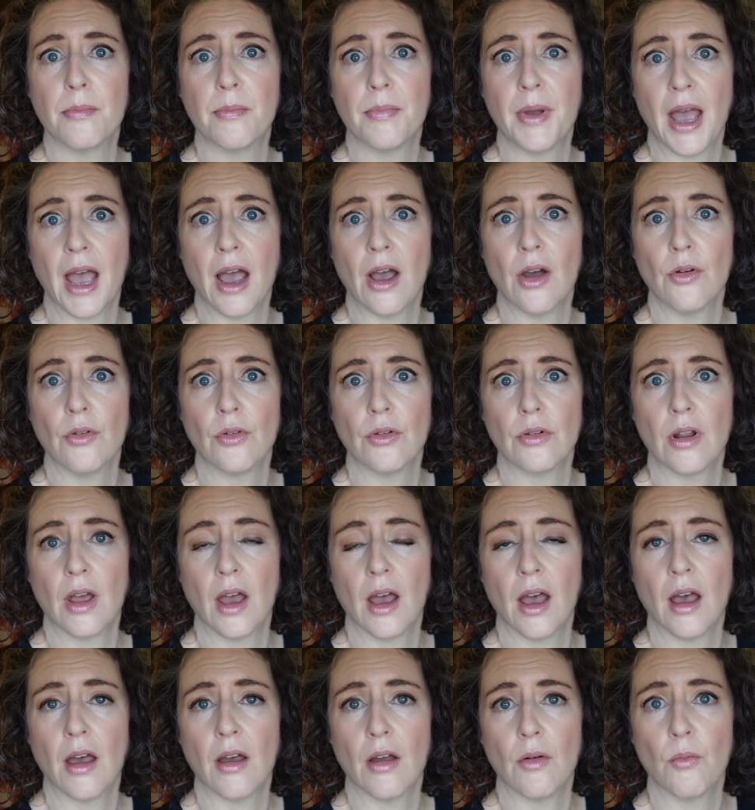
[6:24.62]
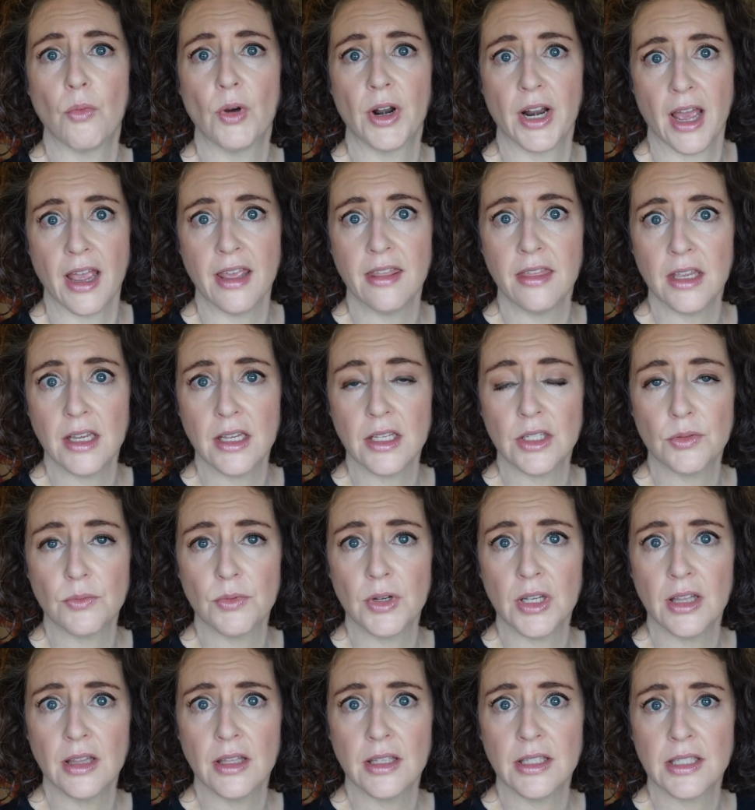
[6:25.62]
about uh, what I think is
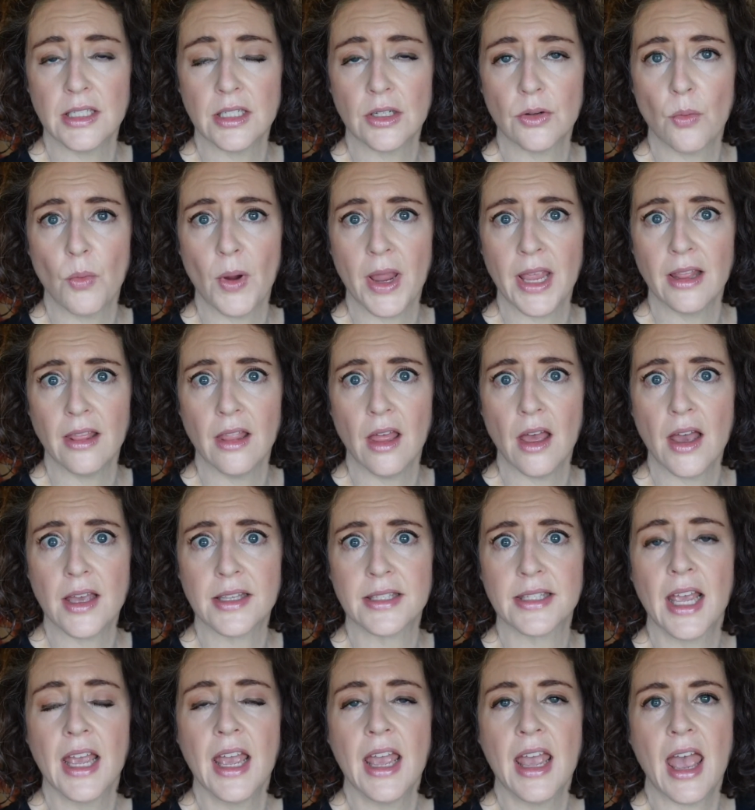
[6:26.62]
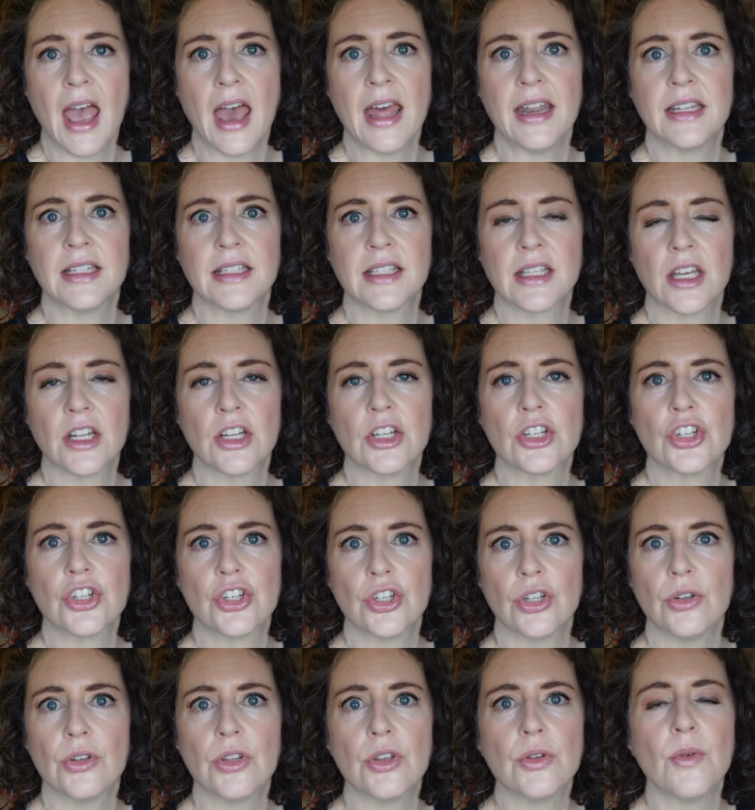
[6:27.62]
realistic weight loss, and it's going to
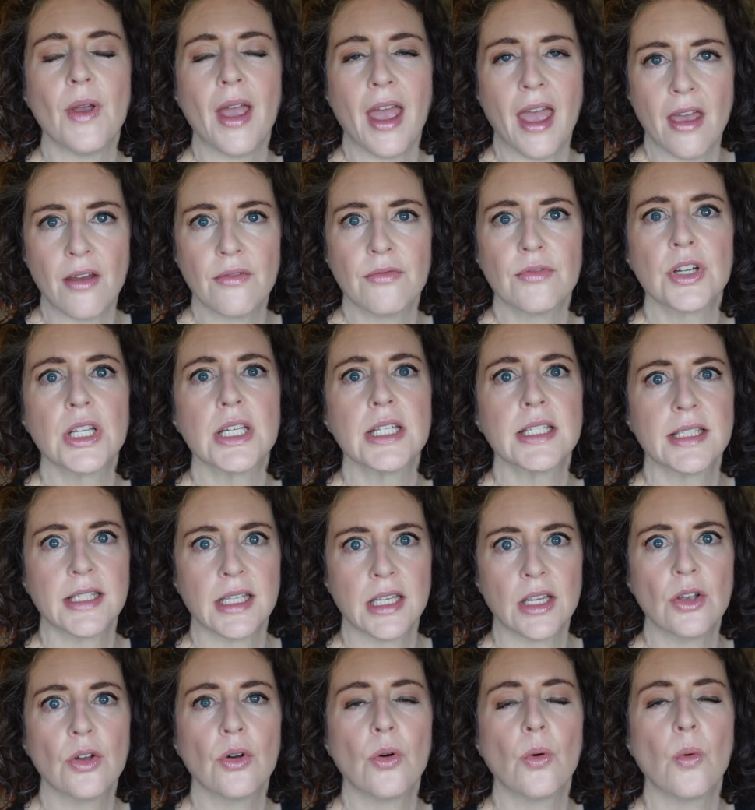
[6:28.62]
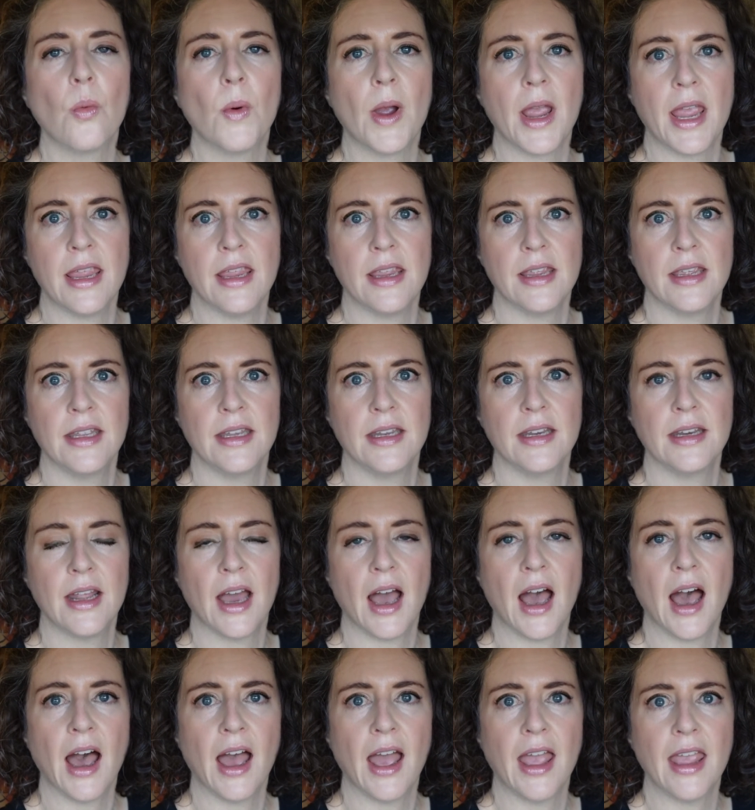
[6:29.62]
show you every single weigh in
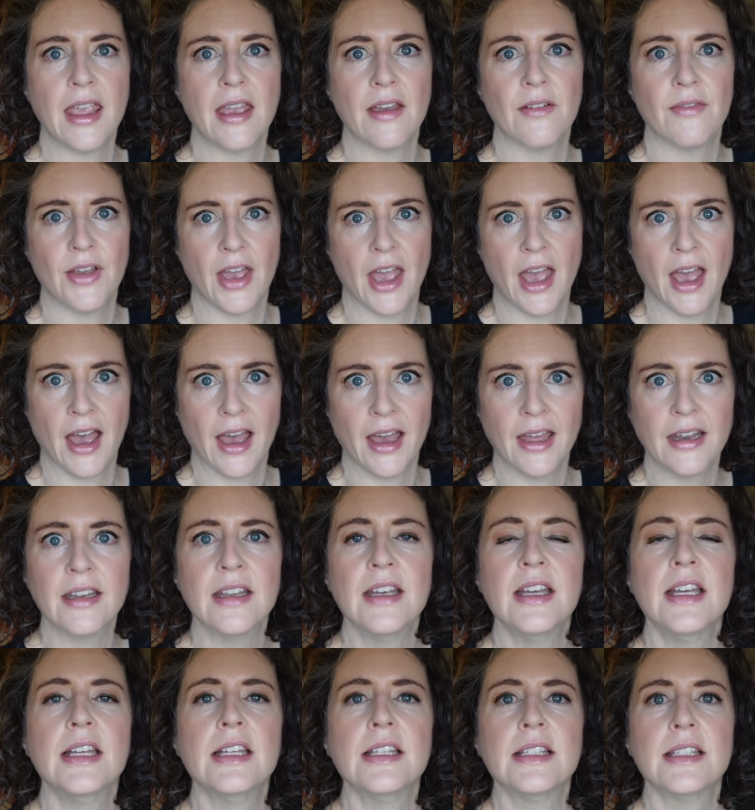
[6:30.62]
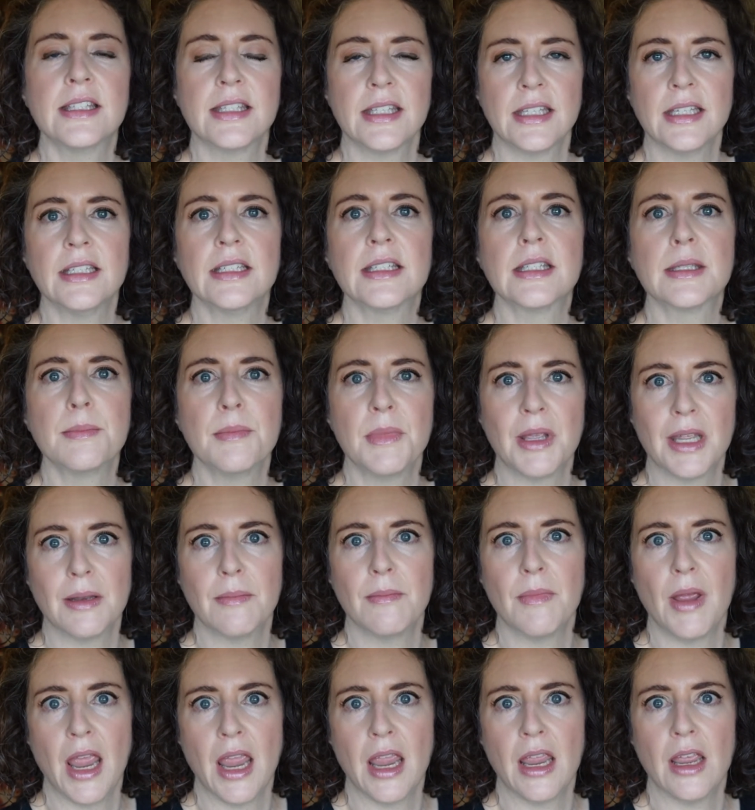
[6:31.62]
I have had since mid
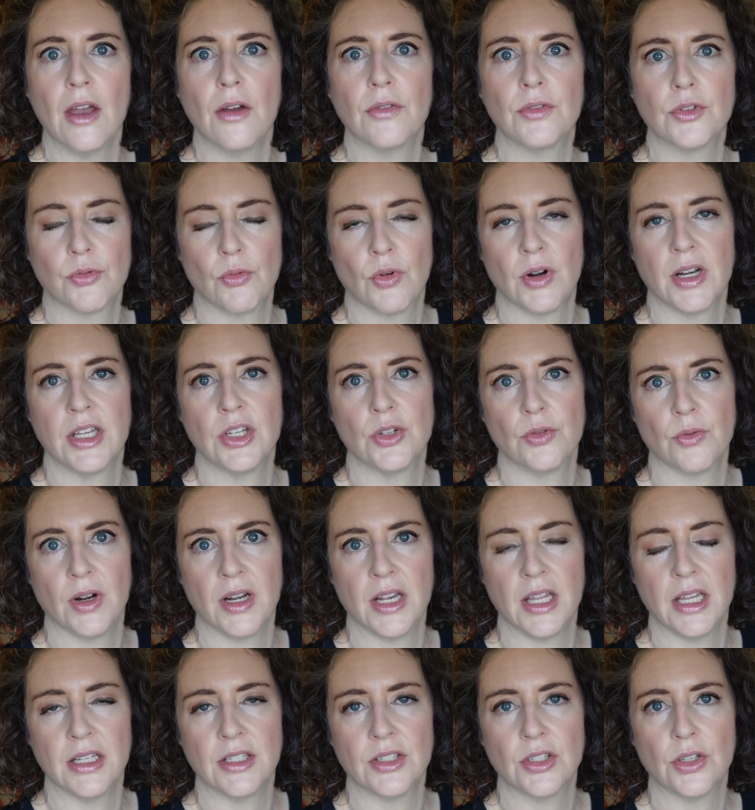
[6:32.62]
May of 2020.